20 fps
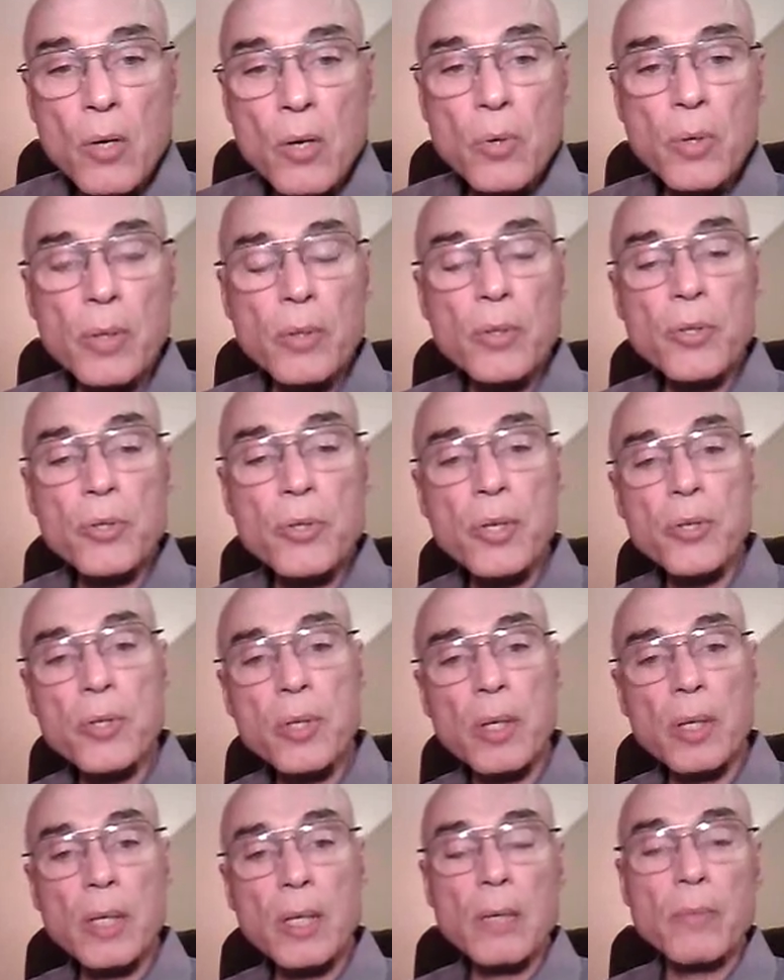who
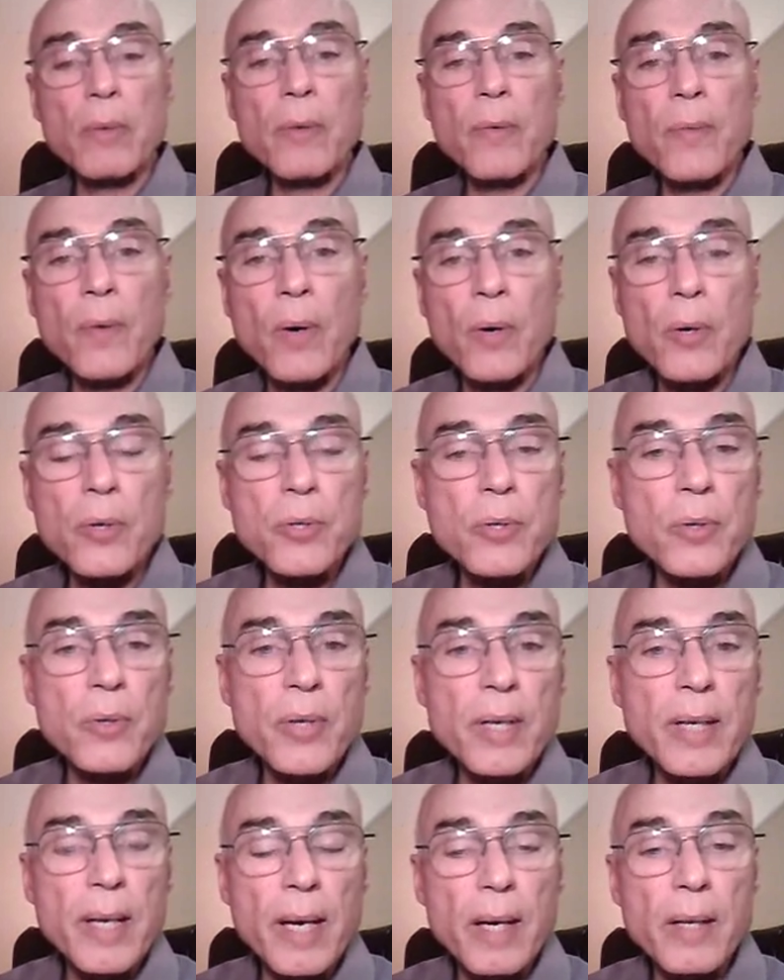consistently refers
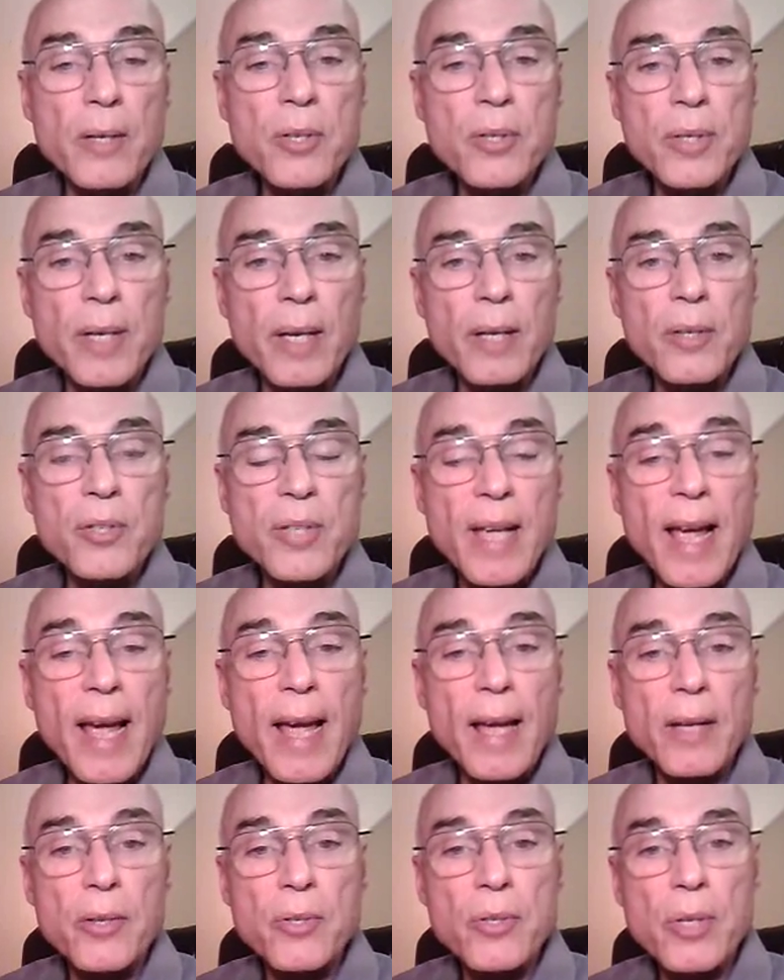to the United States
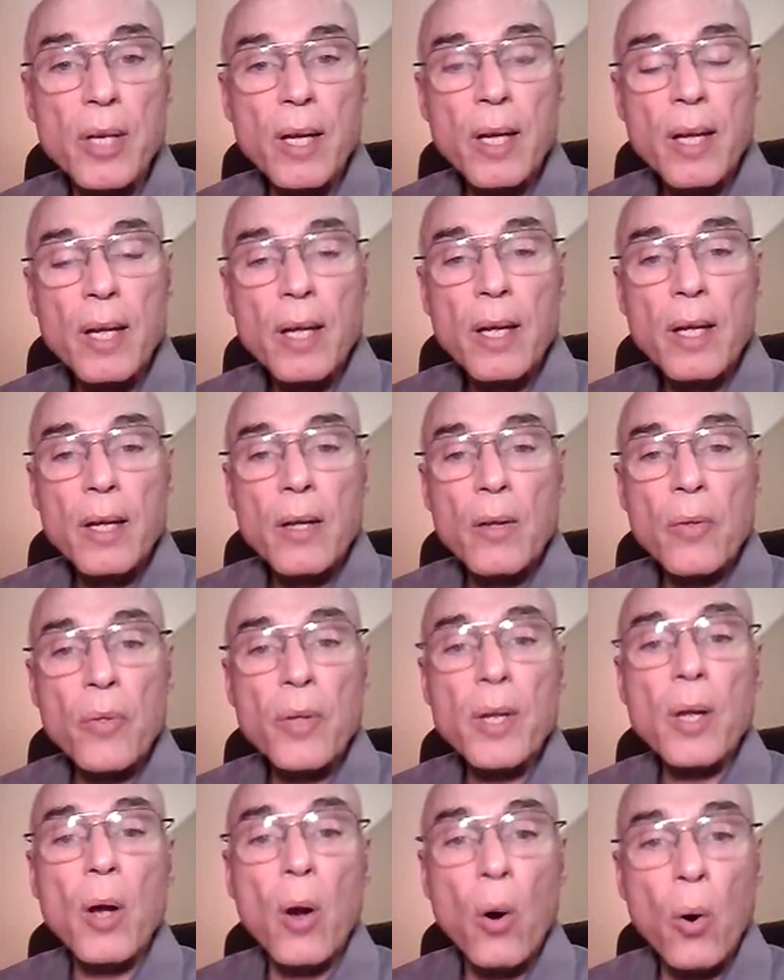as
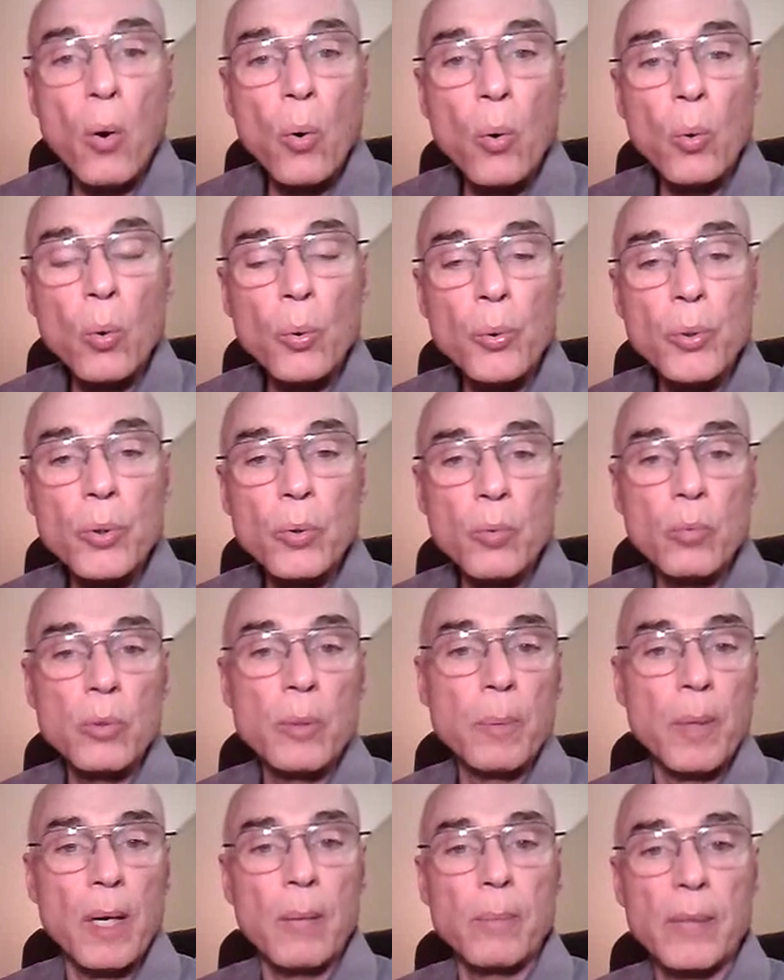the old
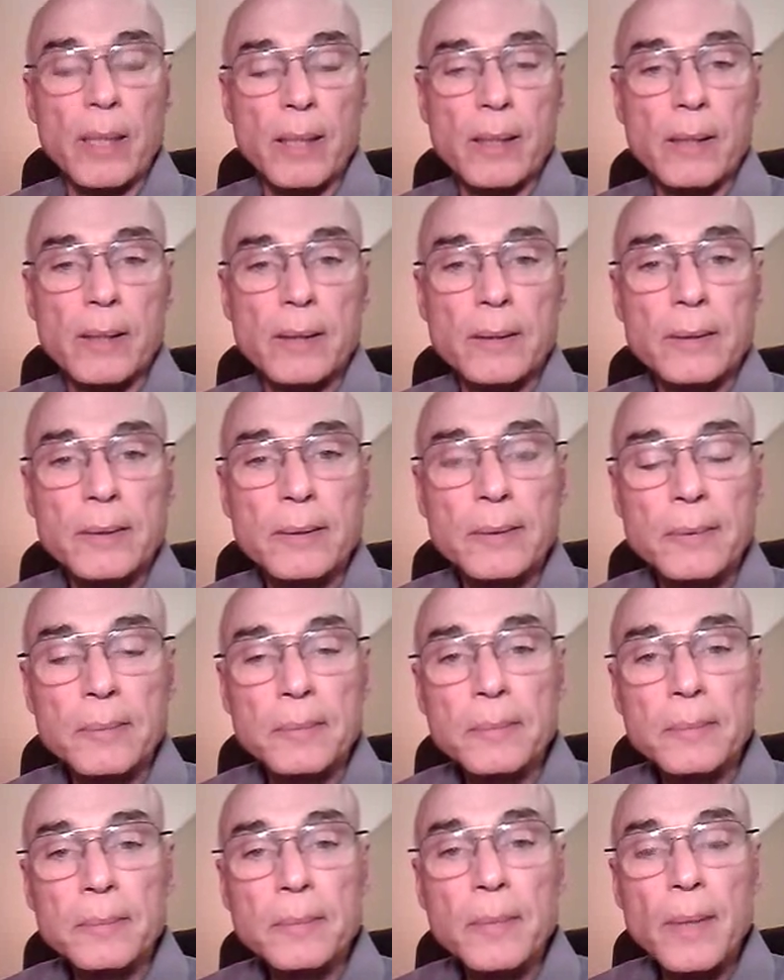republic,
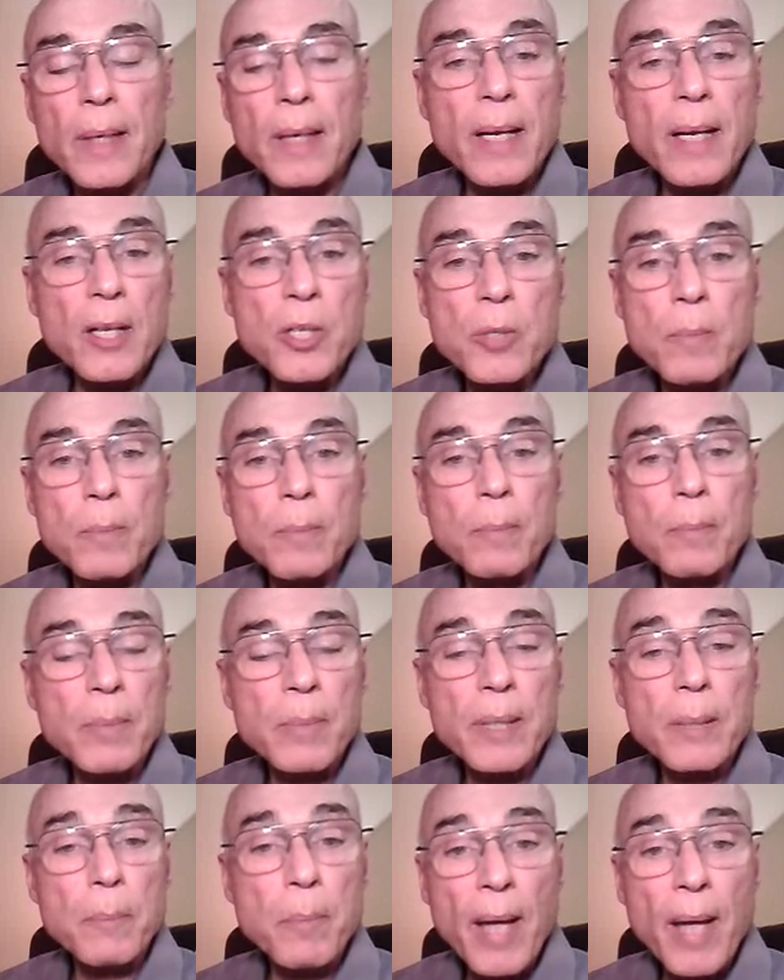and that's
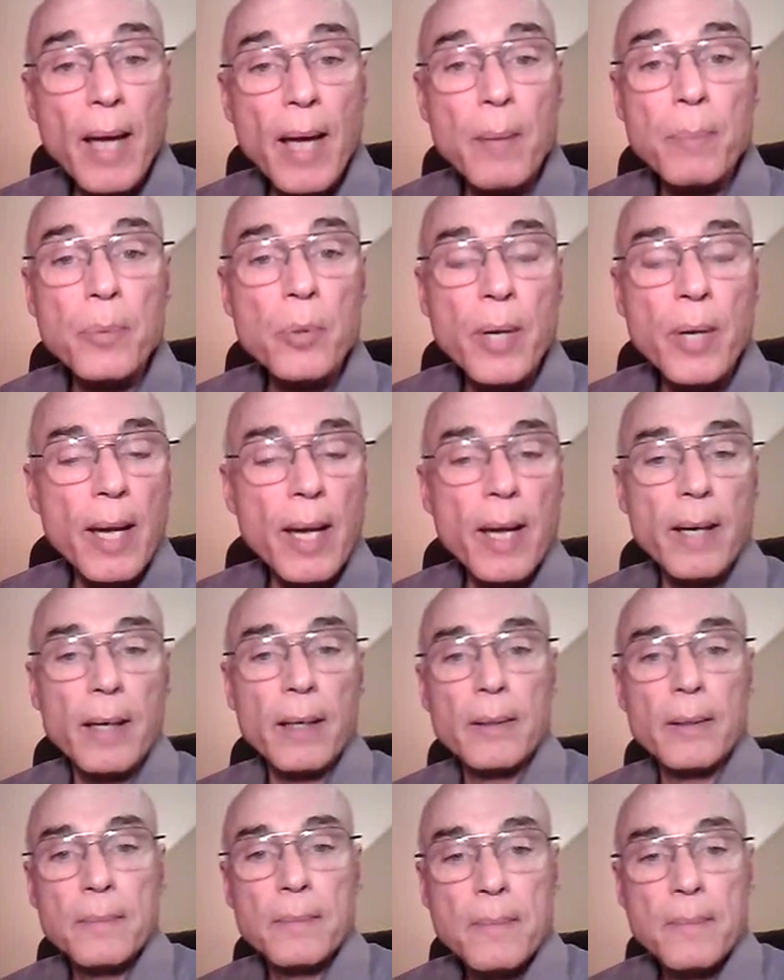been Pat
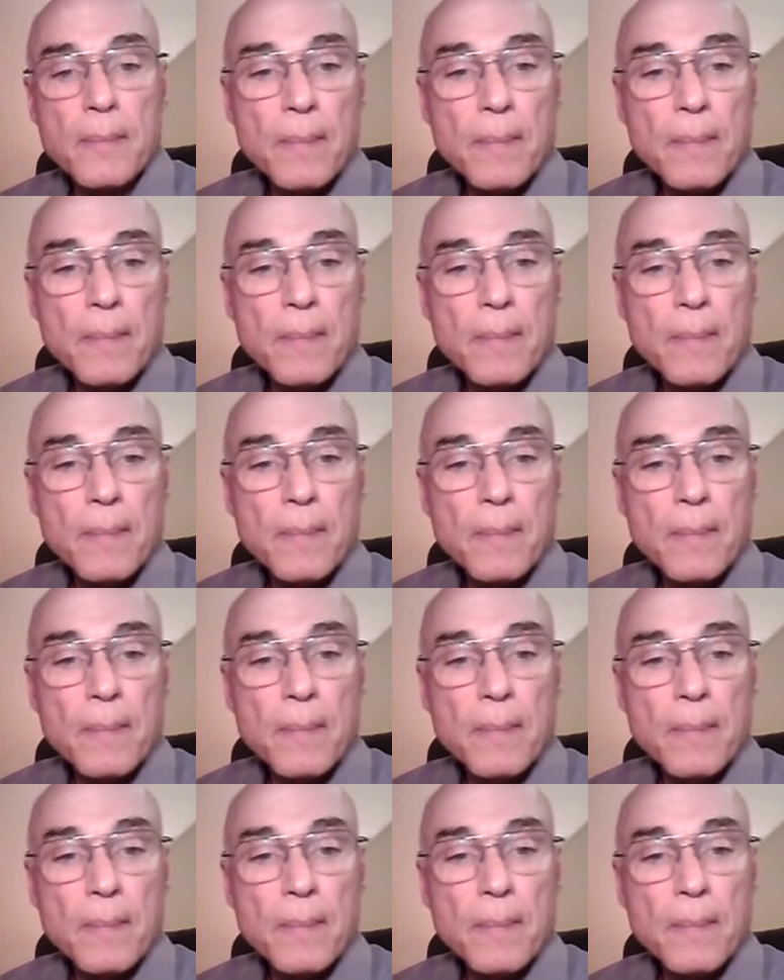Buchanan.